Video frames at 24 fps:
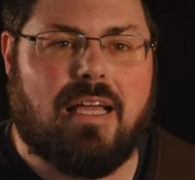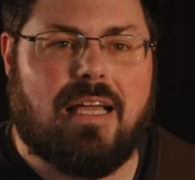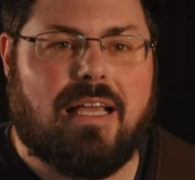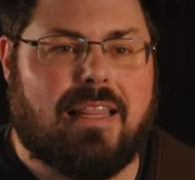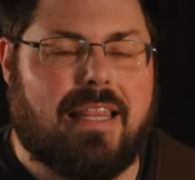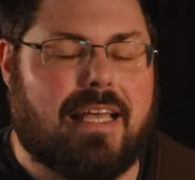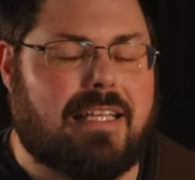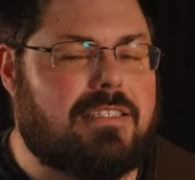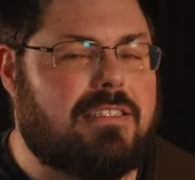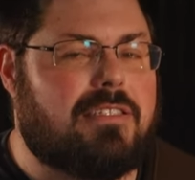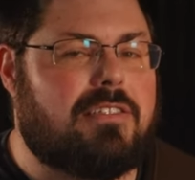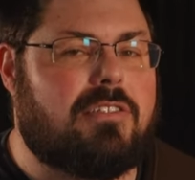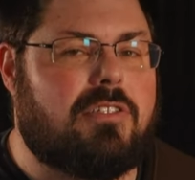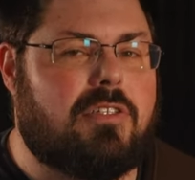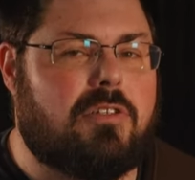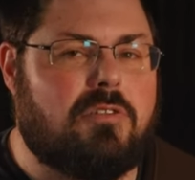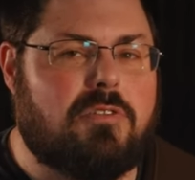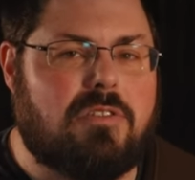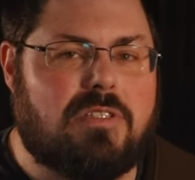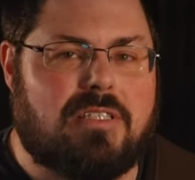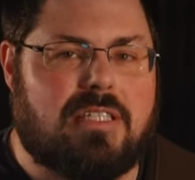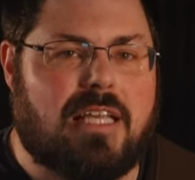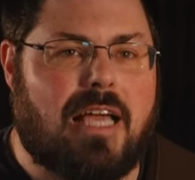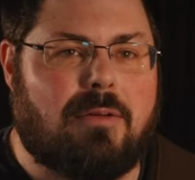That's two
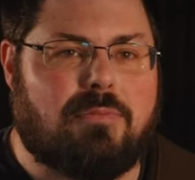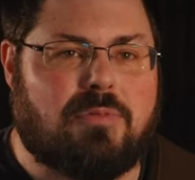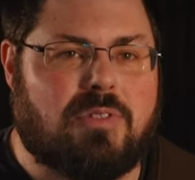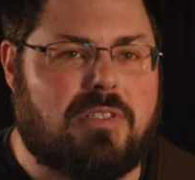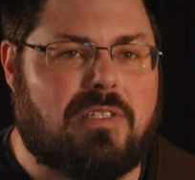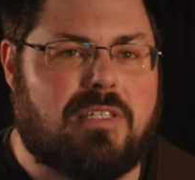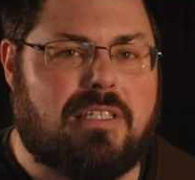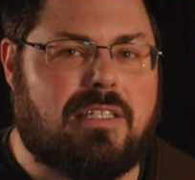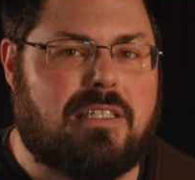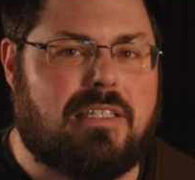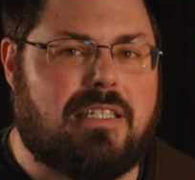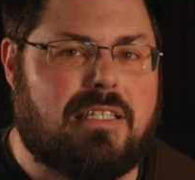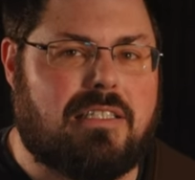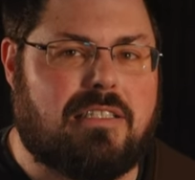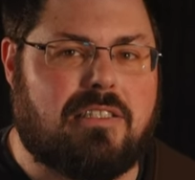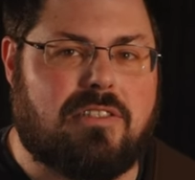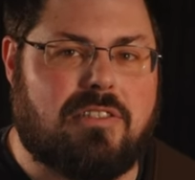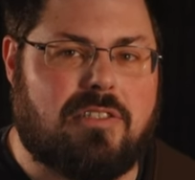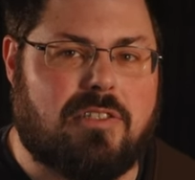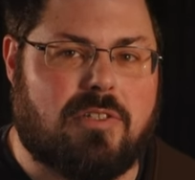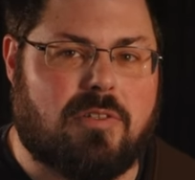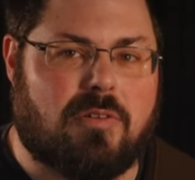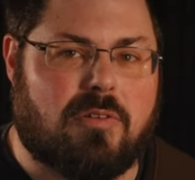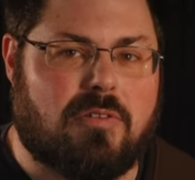steps you didn't need to
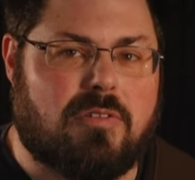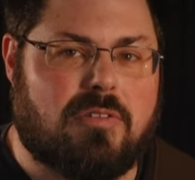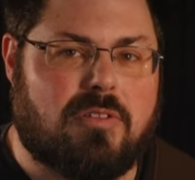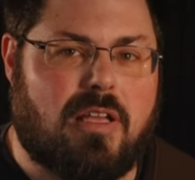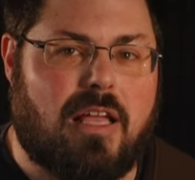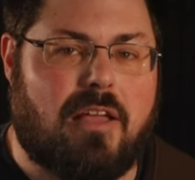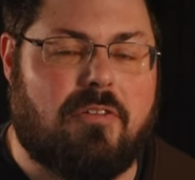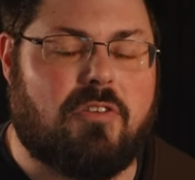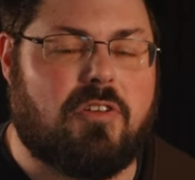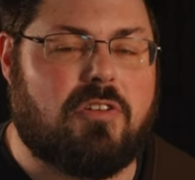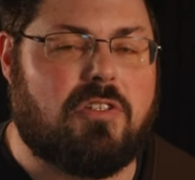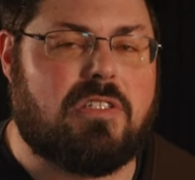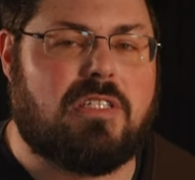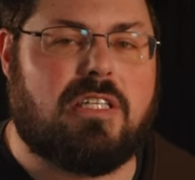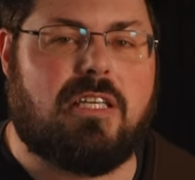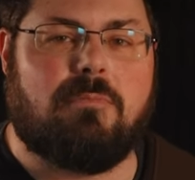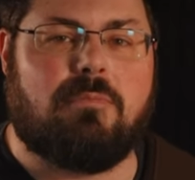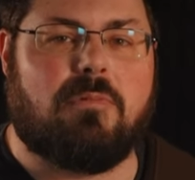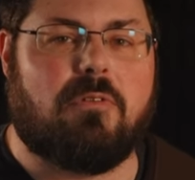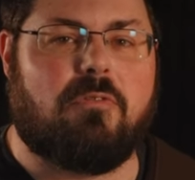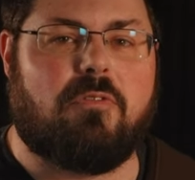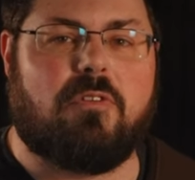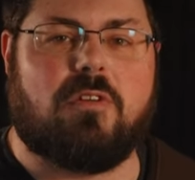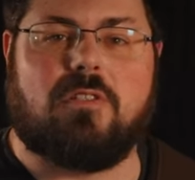do. If you just keep
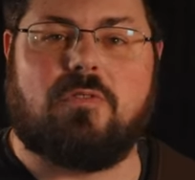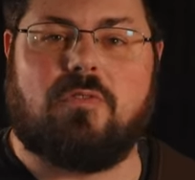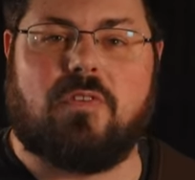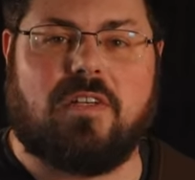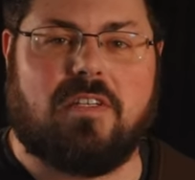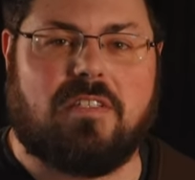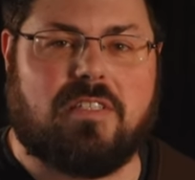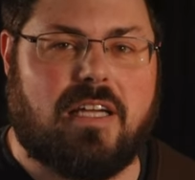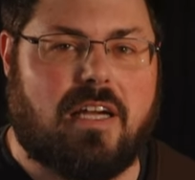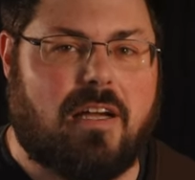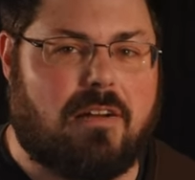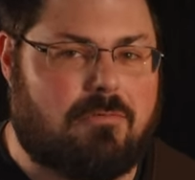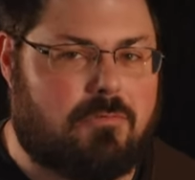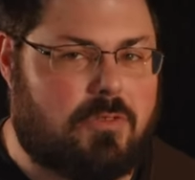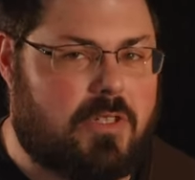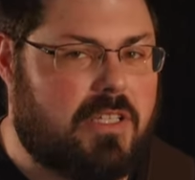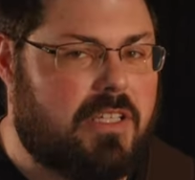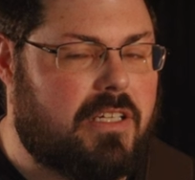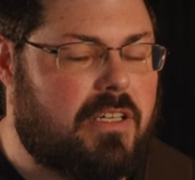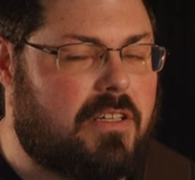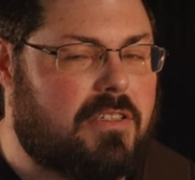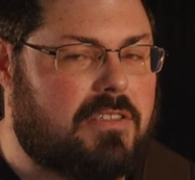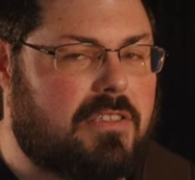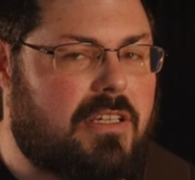the first finger down,
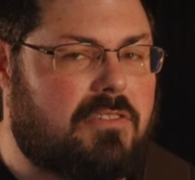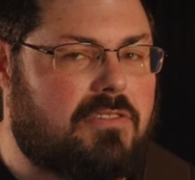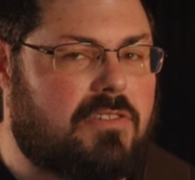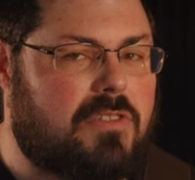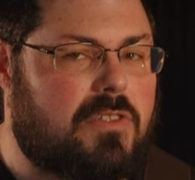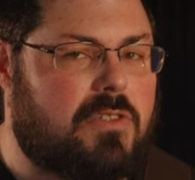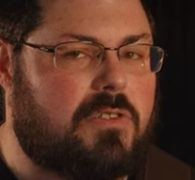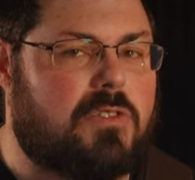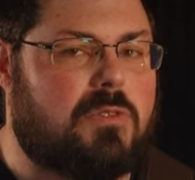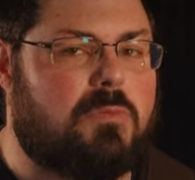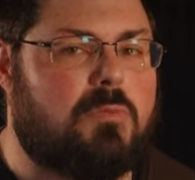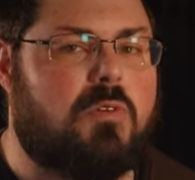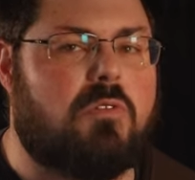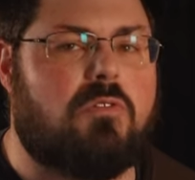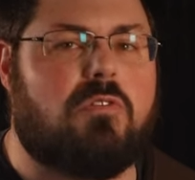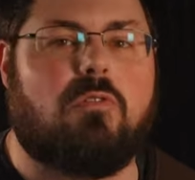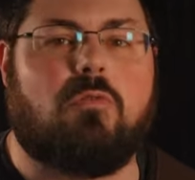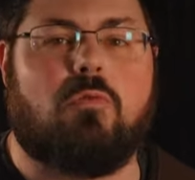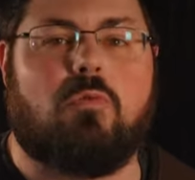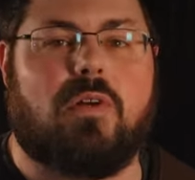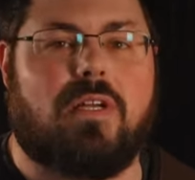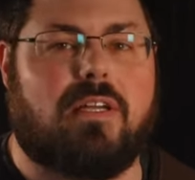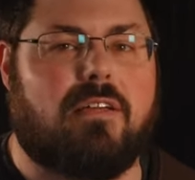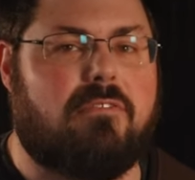really all you have to do is move the
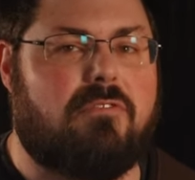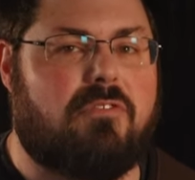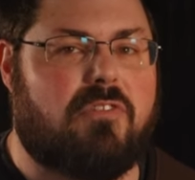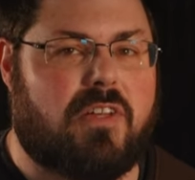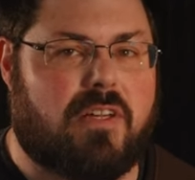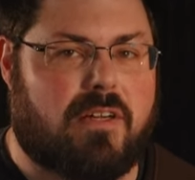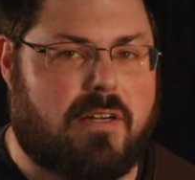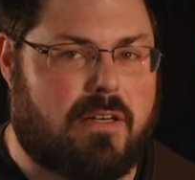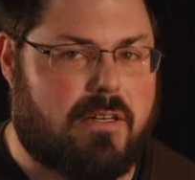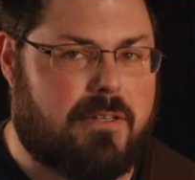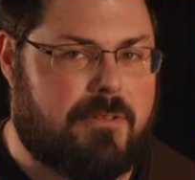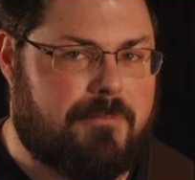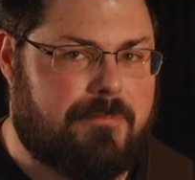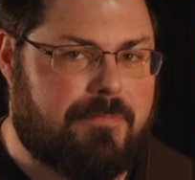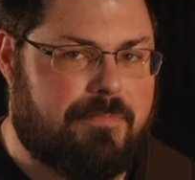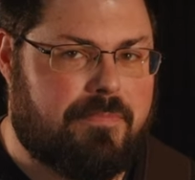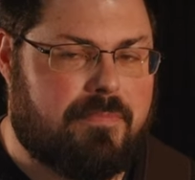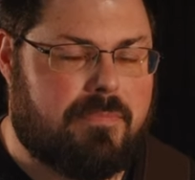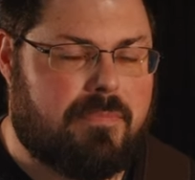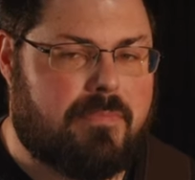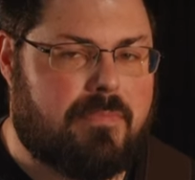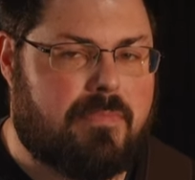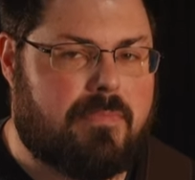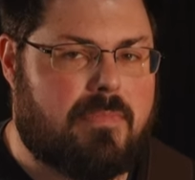ring
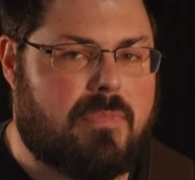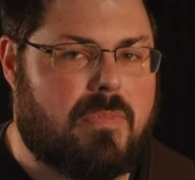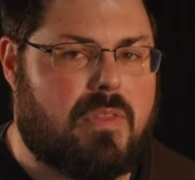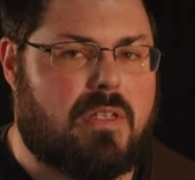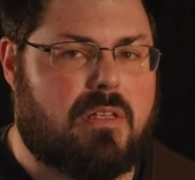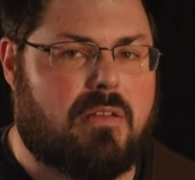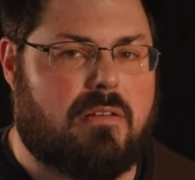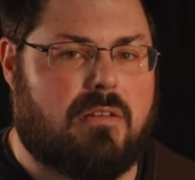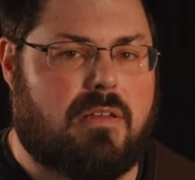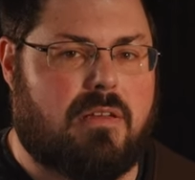finger.